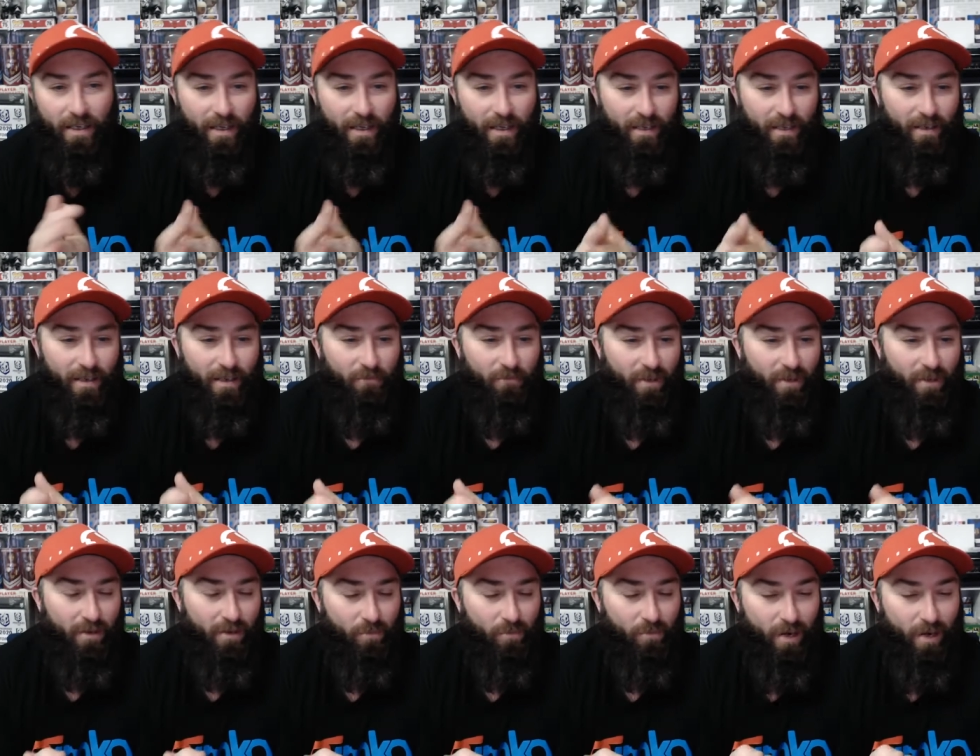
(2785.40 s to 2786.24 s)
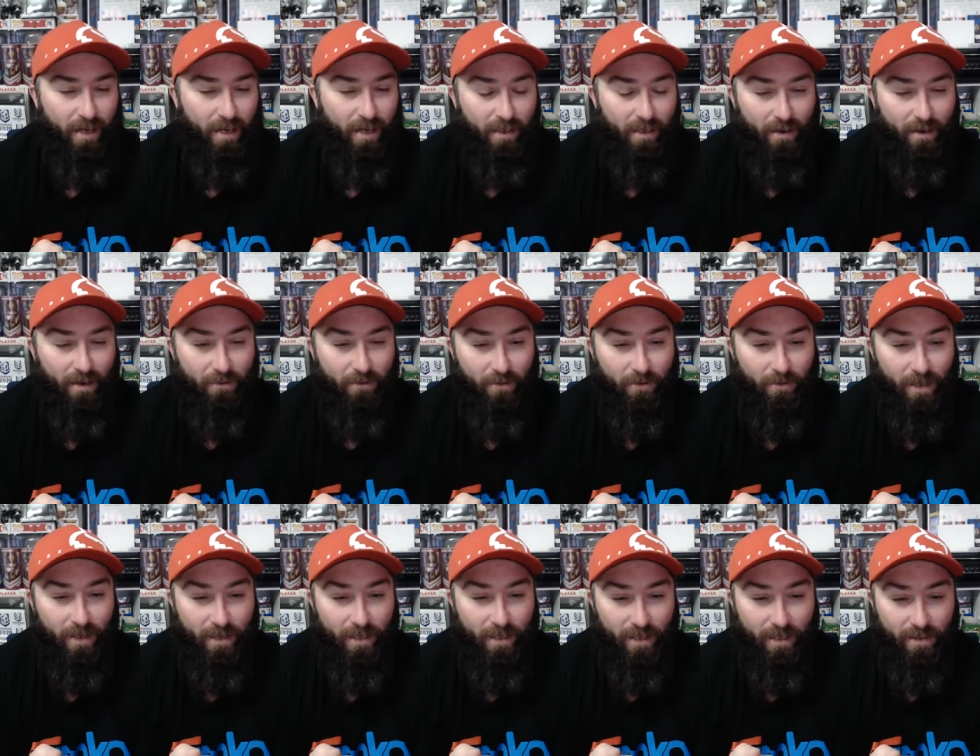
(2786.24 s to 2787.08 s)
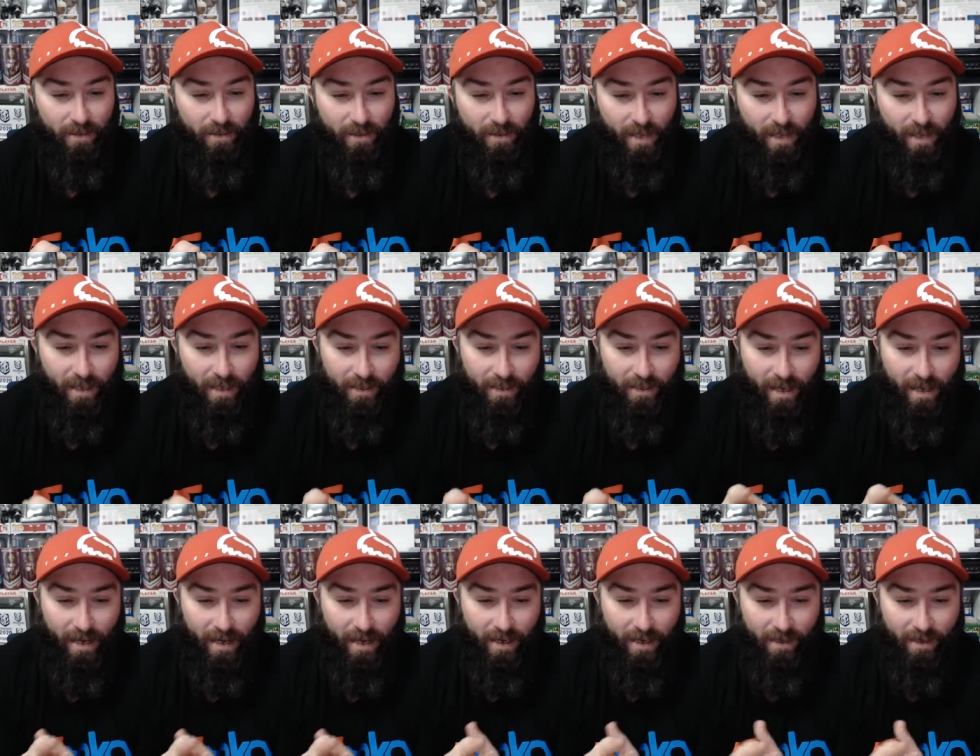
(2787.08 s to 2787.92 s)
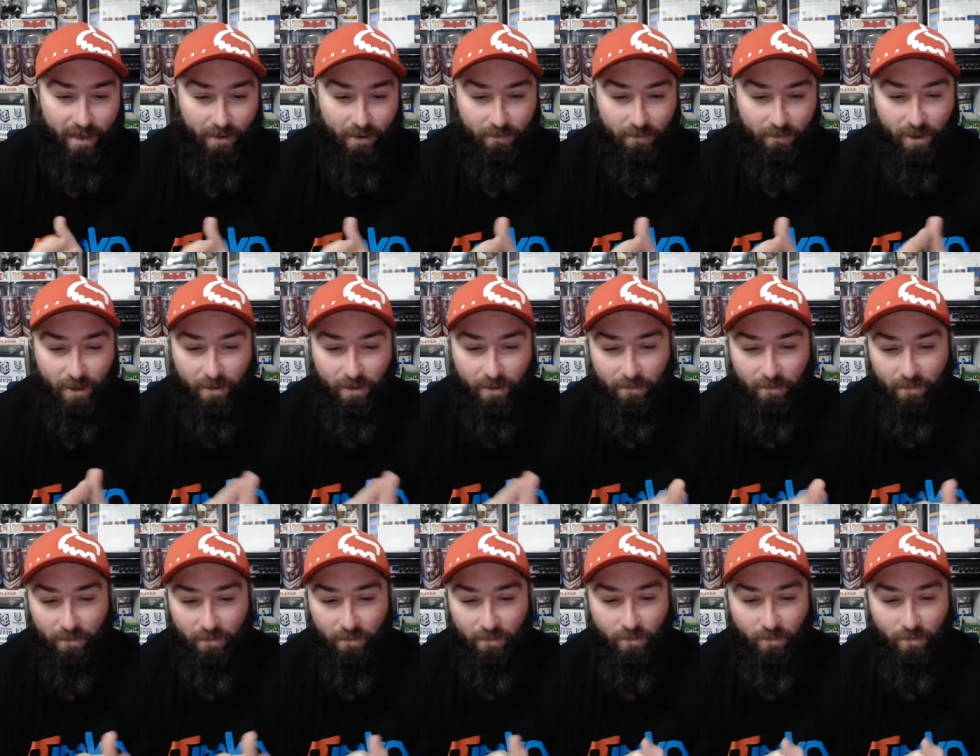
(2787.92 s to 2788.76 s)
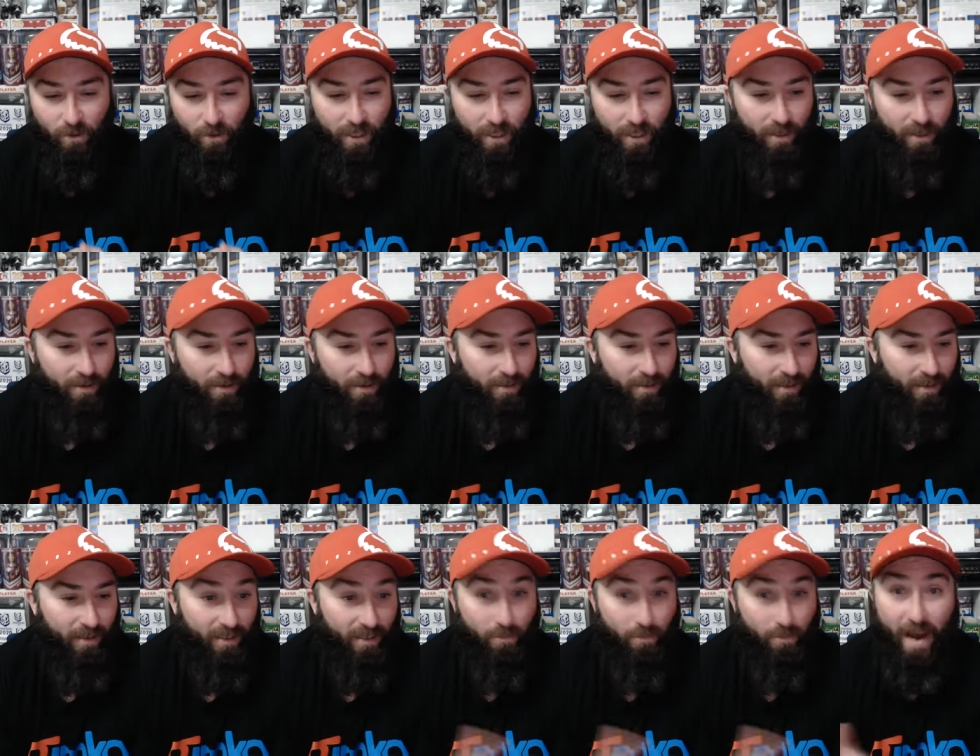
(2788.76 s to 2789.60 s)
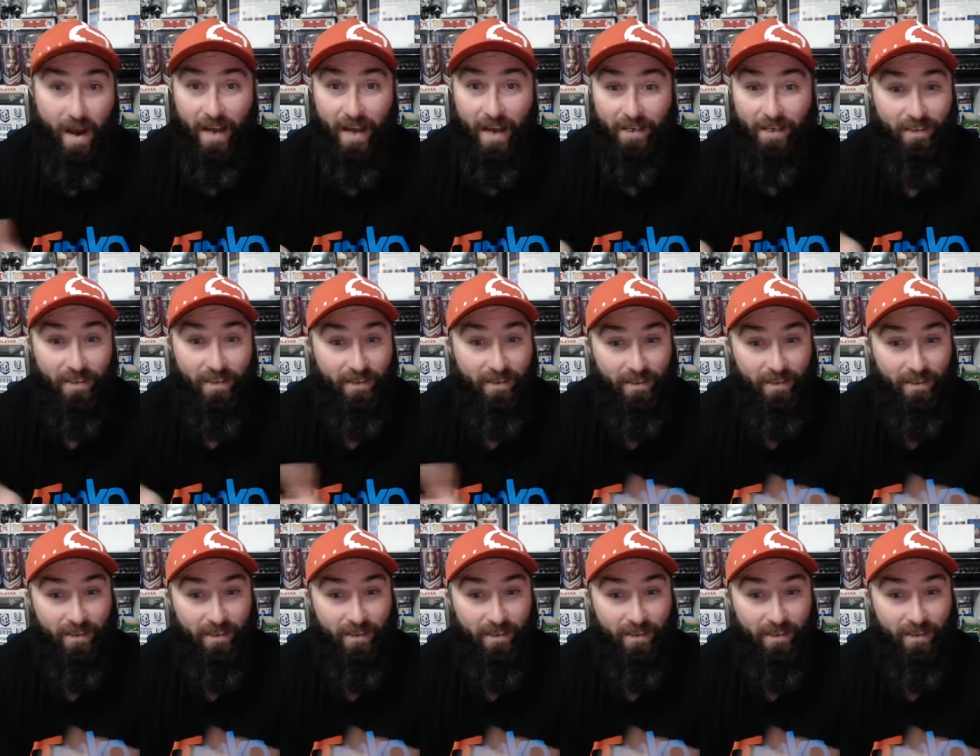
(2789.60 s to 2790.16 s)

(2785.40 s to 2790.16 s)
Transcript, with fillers: Then we can break it over the weekend. Saturday, I've got footy on. That's back.